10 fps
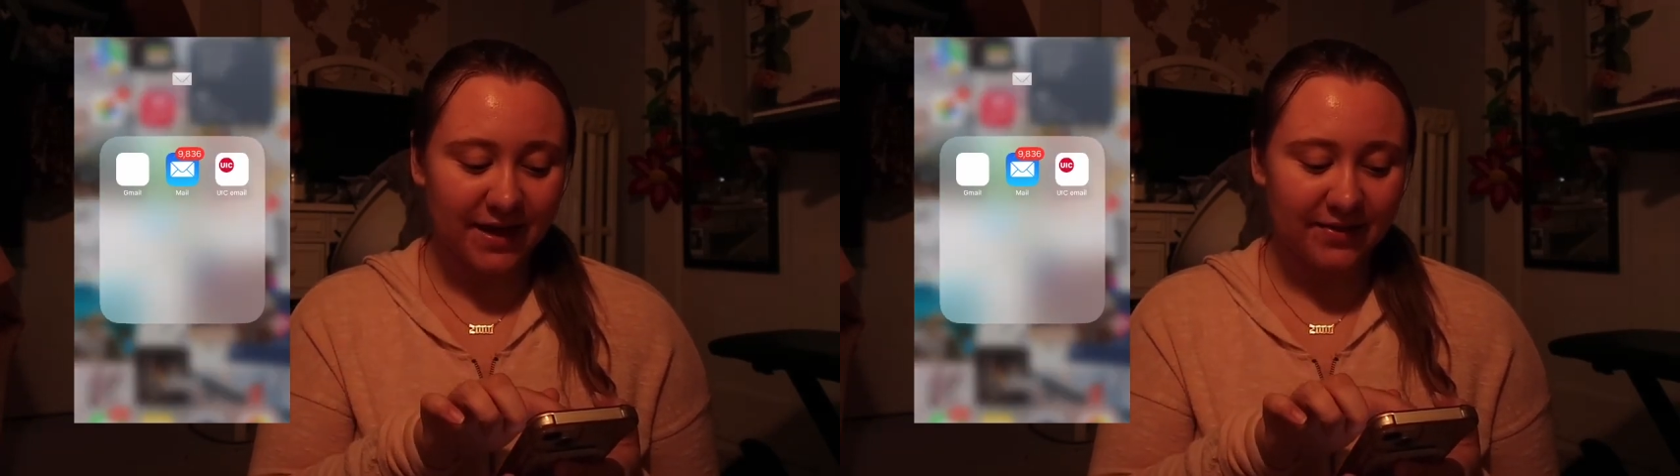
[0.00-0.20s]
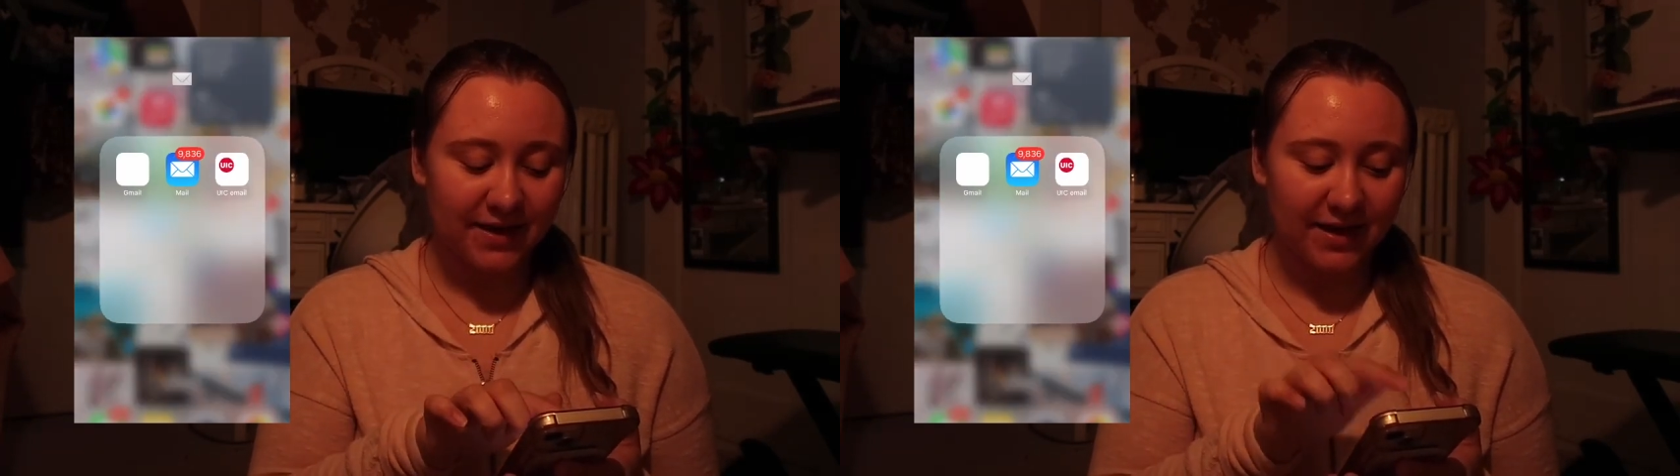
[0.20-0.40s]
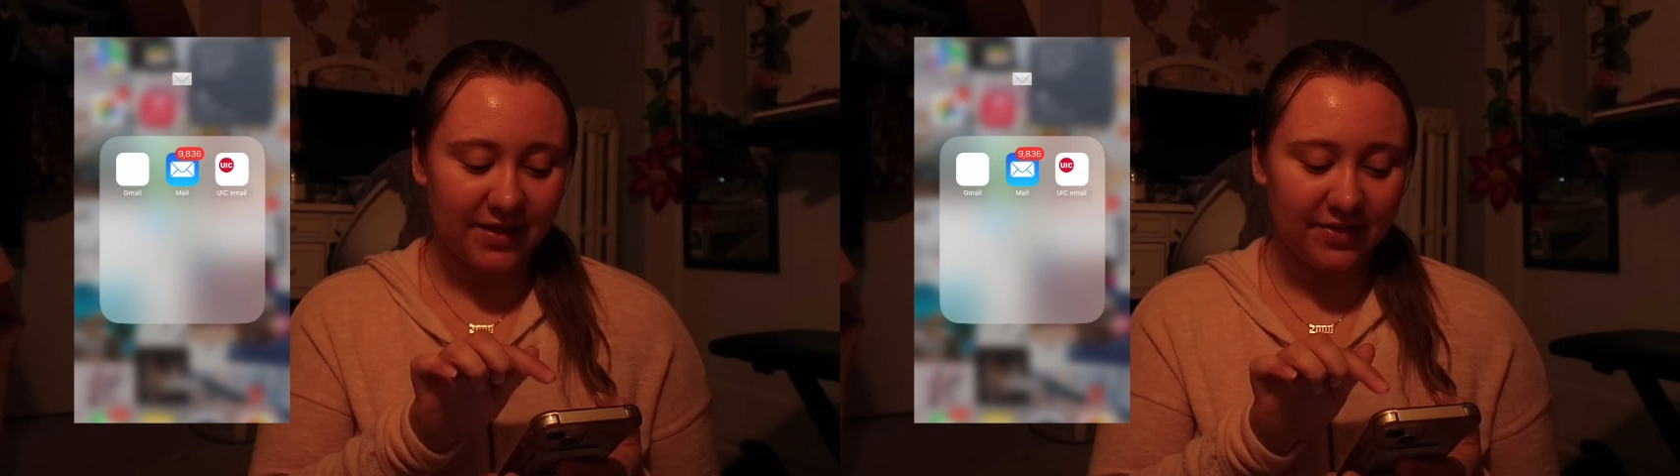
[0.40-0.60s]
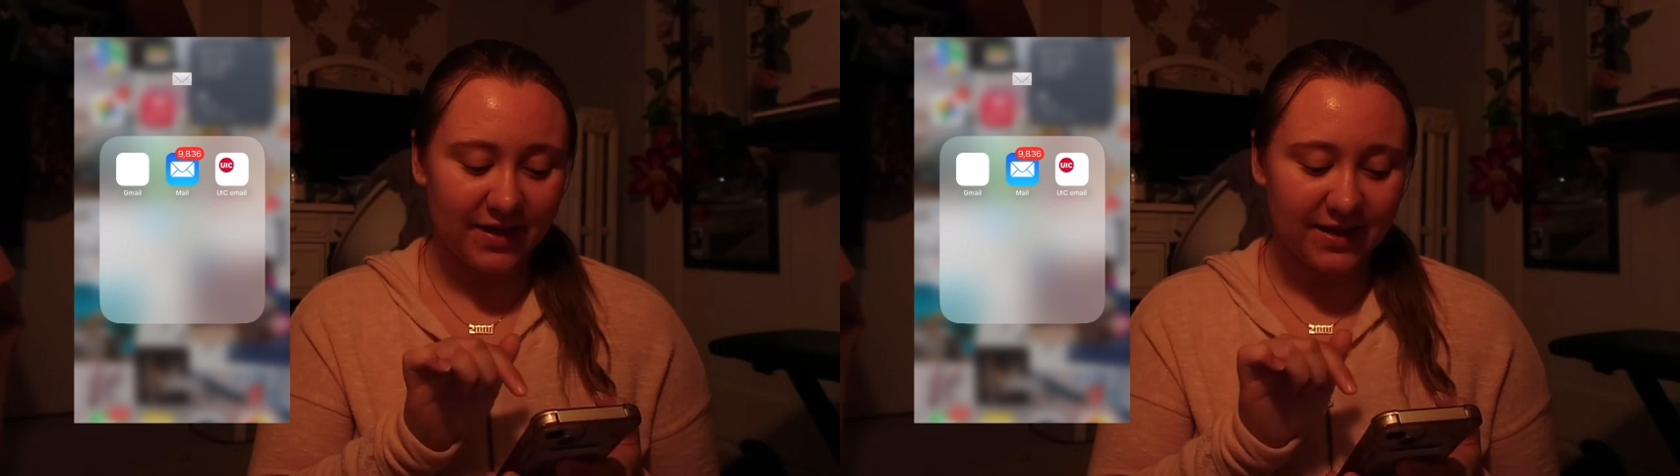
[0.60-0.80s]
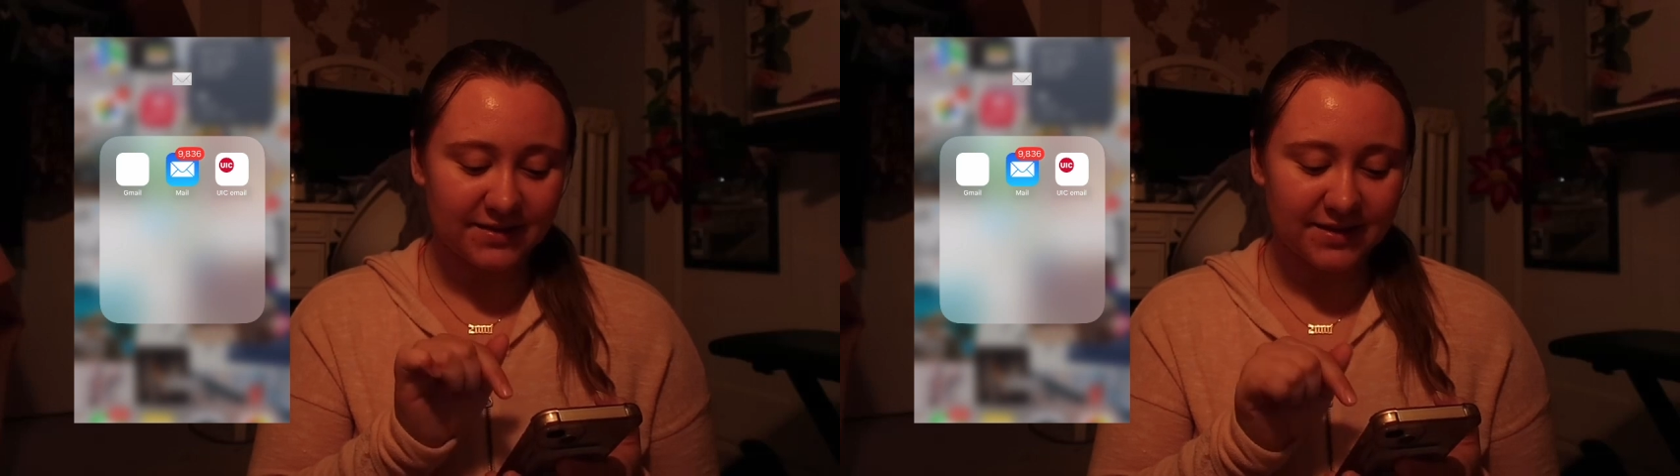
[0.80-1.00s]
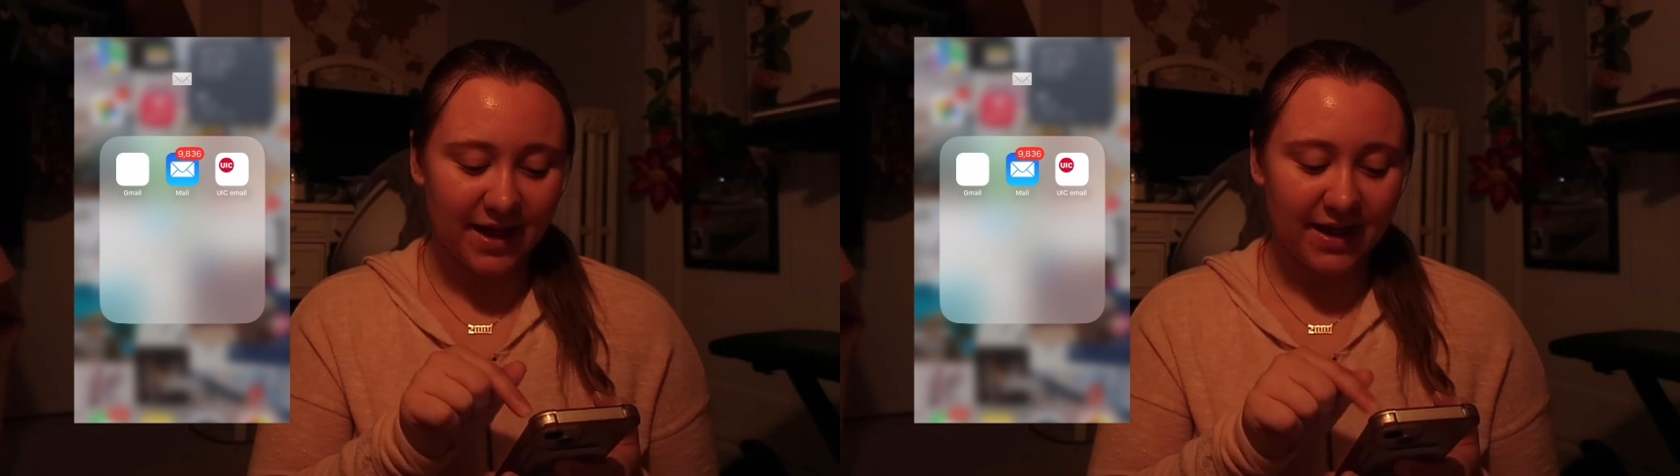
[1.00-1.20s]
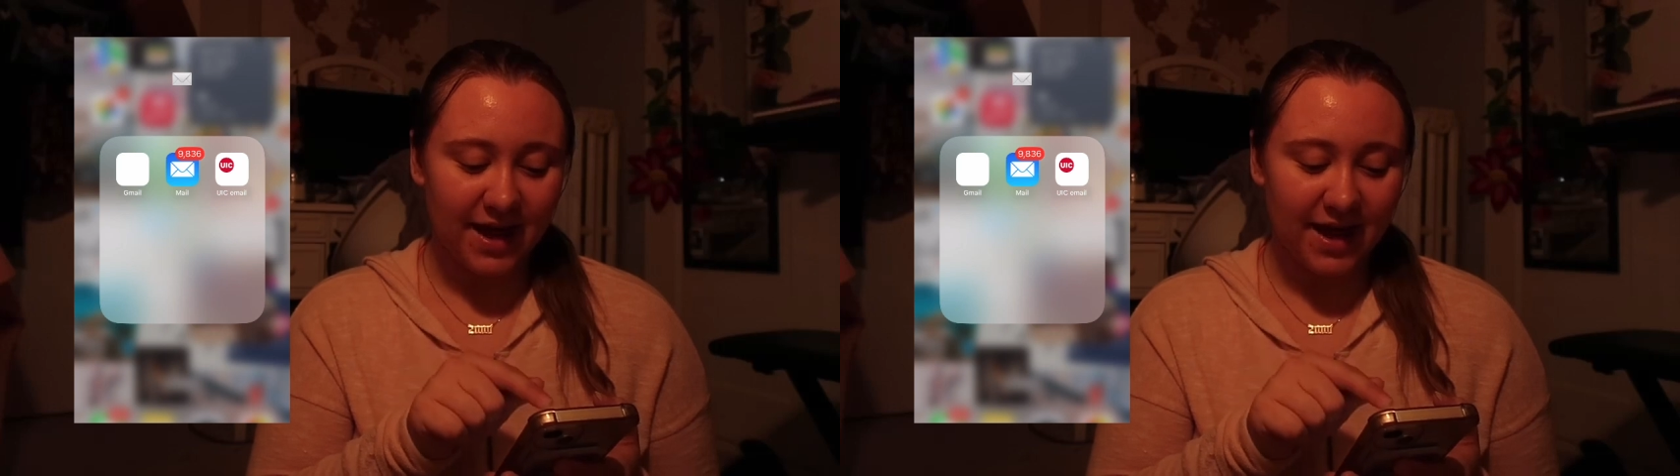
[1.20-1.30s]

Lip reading: and then in this I